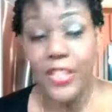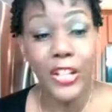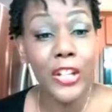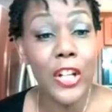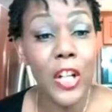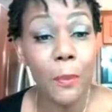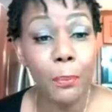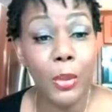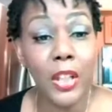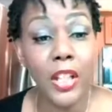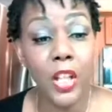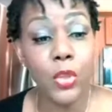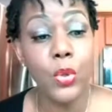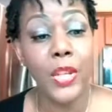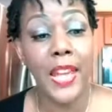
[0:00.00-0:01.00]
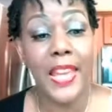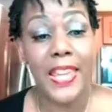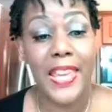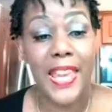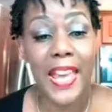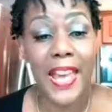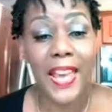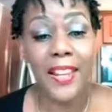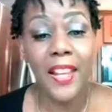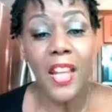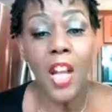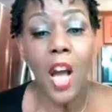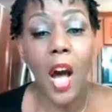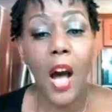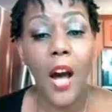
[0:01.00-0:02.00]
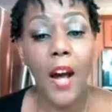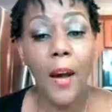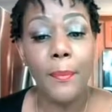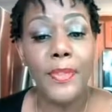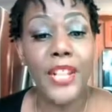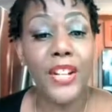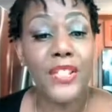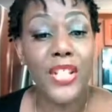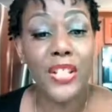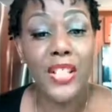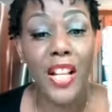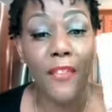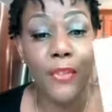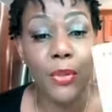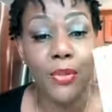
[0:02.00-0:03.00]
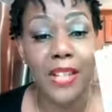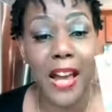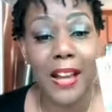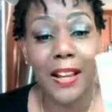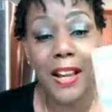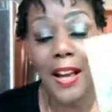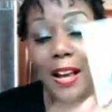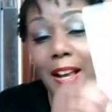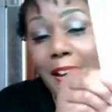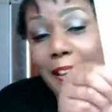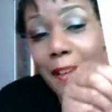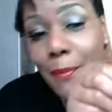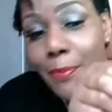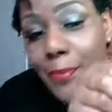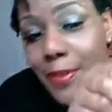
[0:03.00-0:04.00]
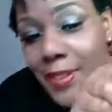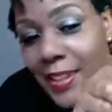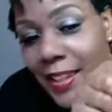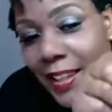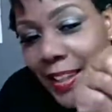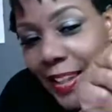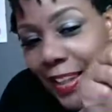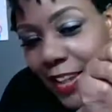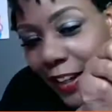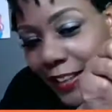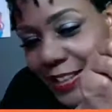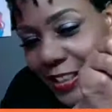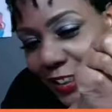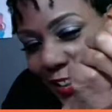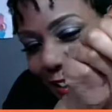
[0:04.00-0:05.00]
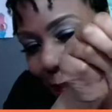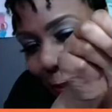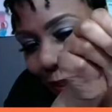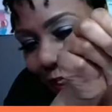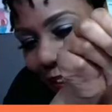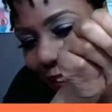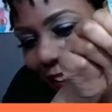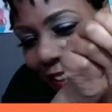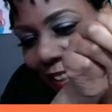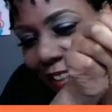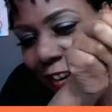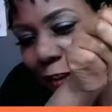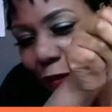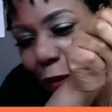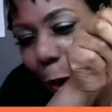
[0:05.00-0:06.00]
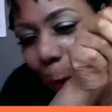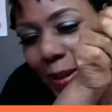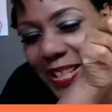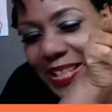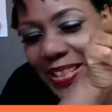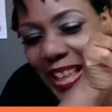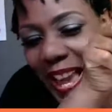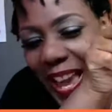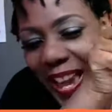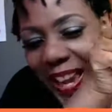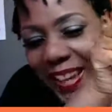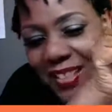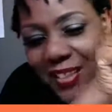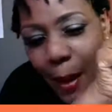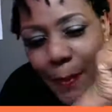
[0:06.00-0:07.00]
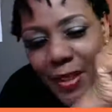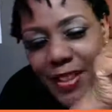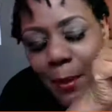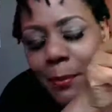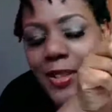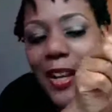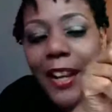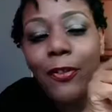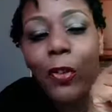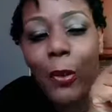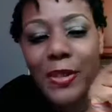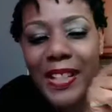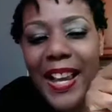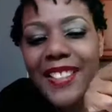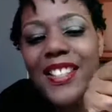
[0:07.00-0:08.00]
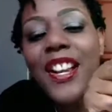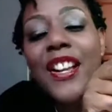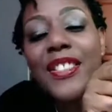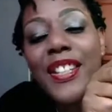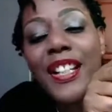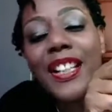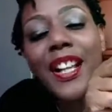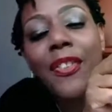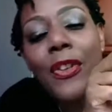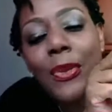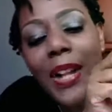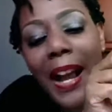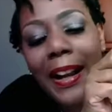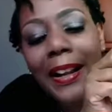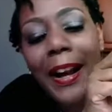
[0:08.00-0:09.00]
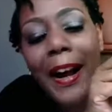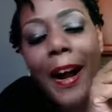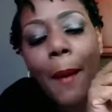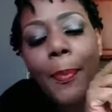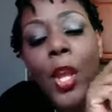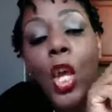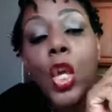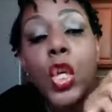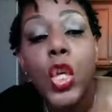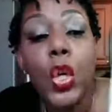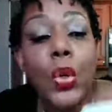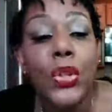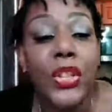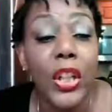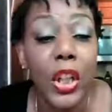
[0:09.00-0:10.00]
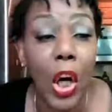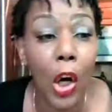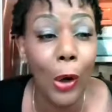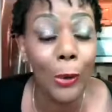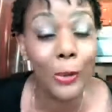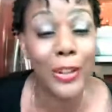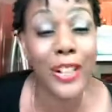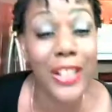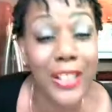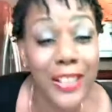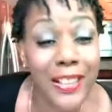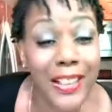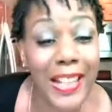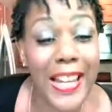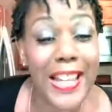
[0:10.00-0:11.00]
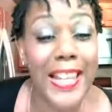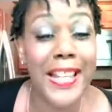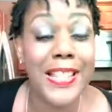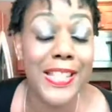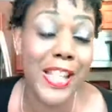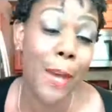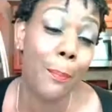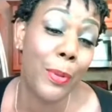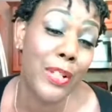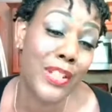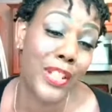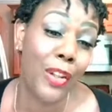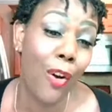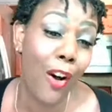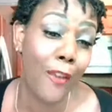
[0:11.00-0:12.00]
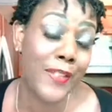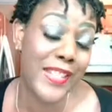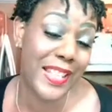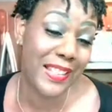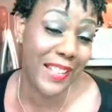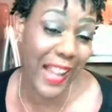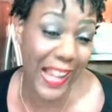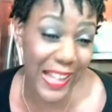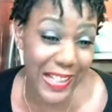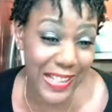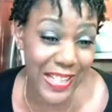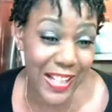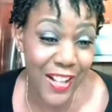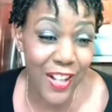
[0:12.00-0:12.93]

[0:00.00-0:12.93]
the cookbook you can get at daretolovyou.com. You can see the cookbook. /dearloveyou.com. Use the code COOK and get 10% off tonight.